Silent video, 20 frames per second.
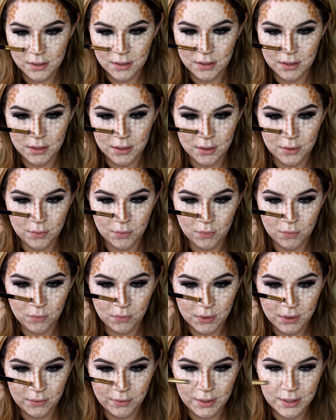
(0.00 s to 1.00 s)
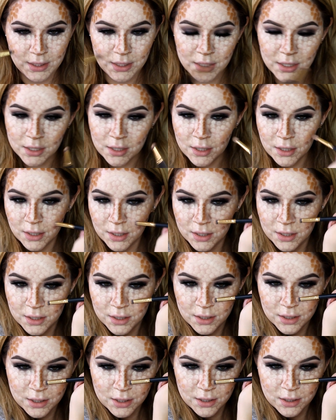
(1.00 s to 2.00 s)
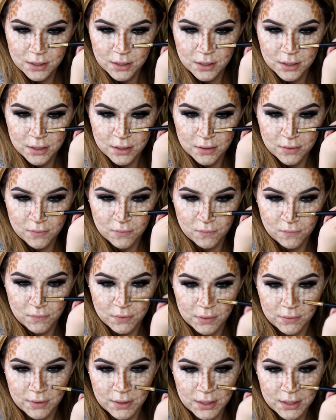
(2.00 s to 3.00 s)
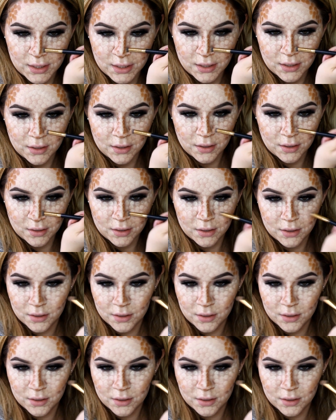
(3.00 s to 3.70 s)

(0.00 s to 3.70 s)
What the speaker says: and then one right here, one right here,